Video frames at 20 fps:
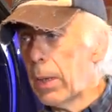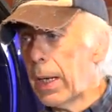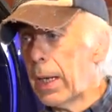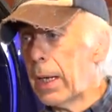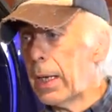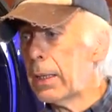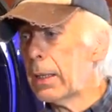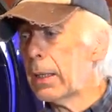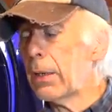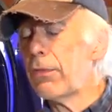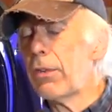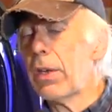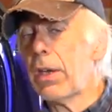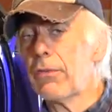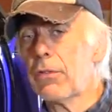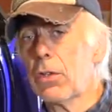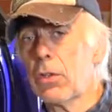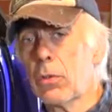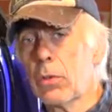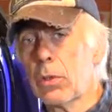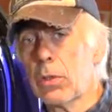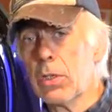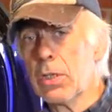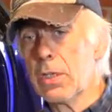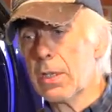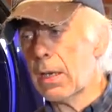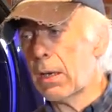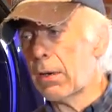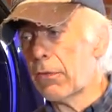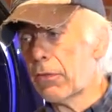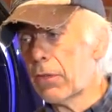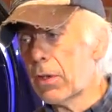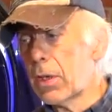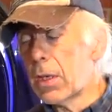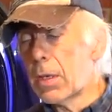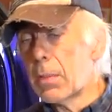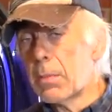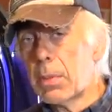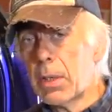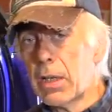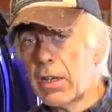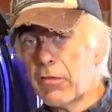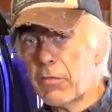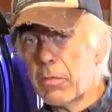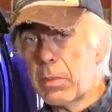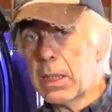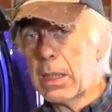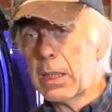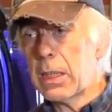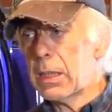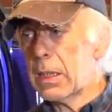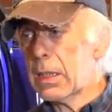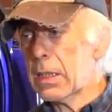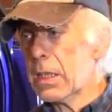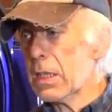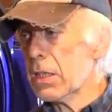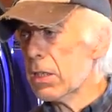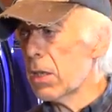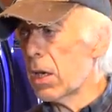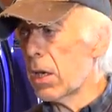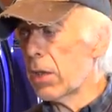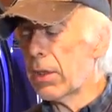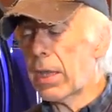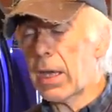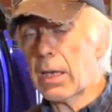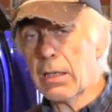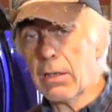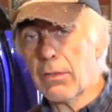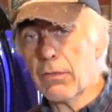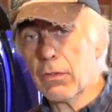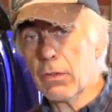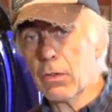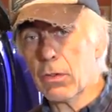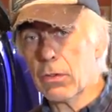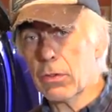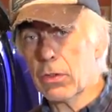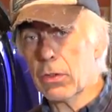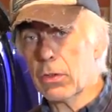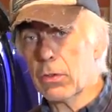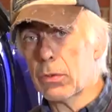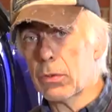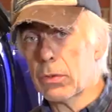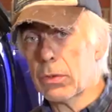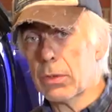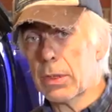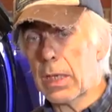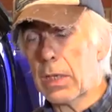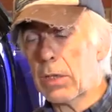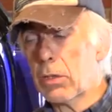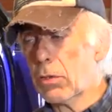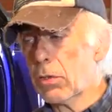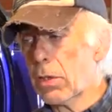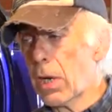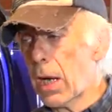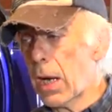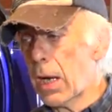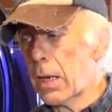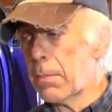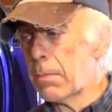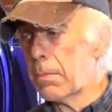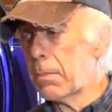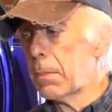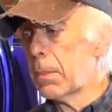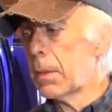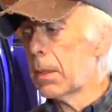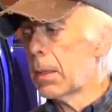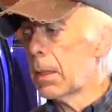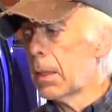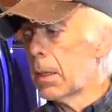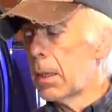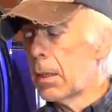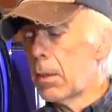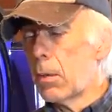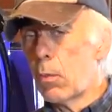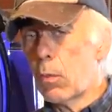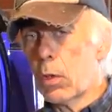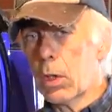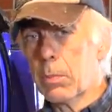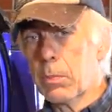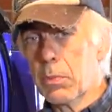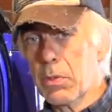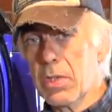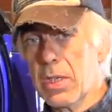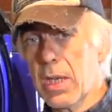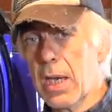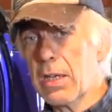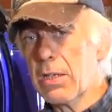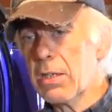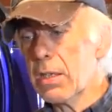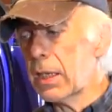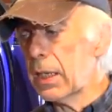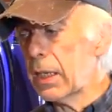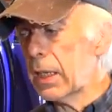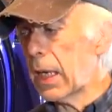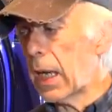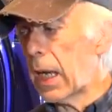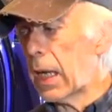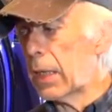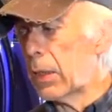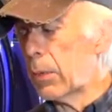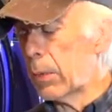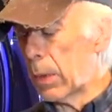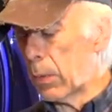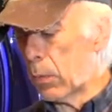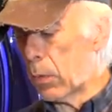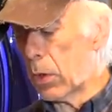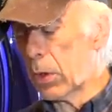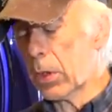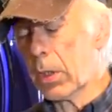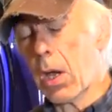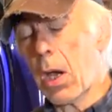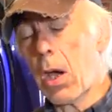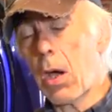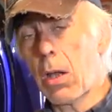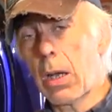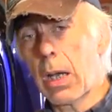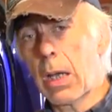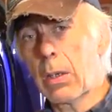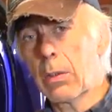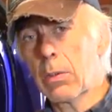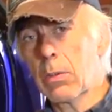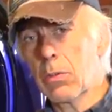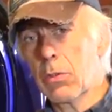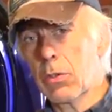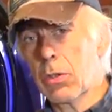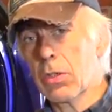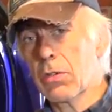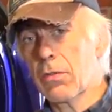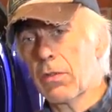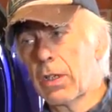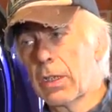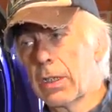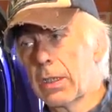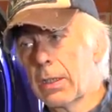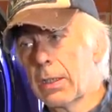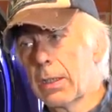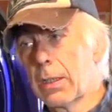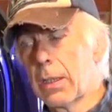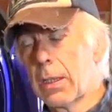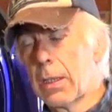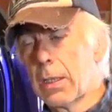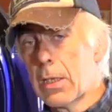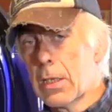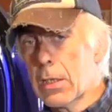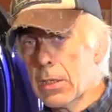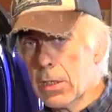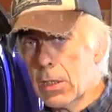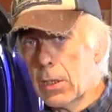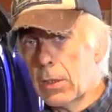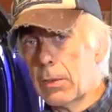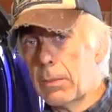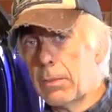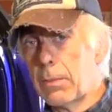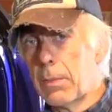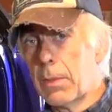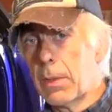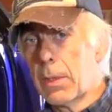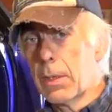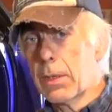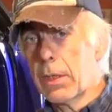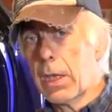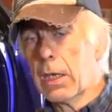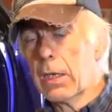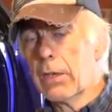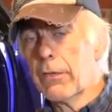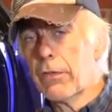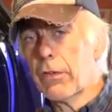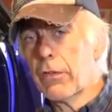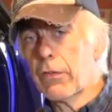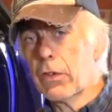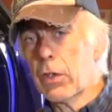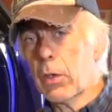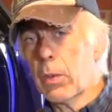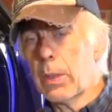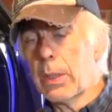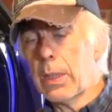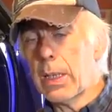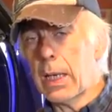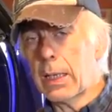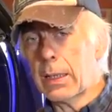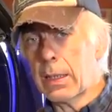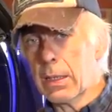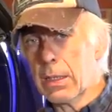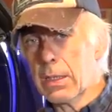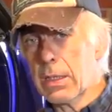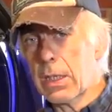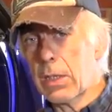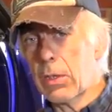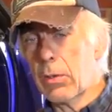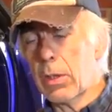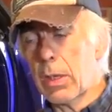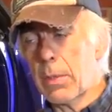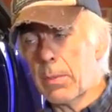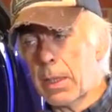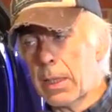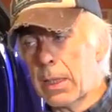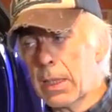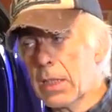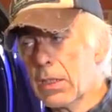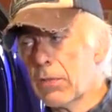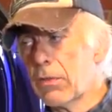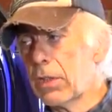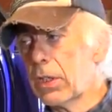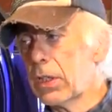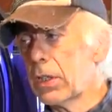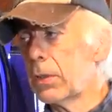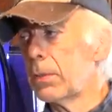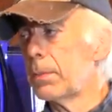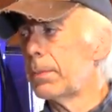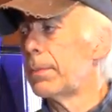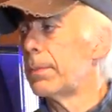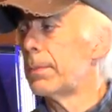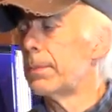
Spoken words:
And if you have to do it yourself, believe me, this is not that difficult to do. Take your time. Work precisely, and it will work all out just fine. So, thank you for viewing, and I'll see you in my next video.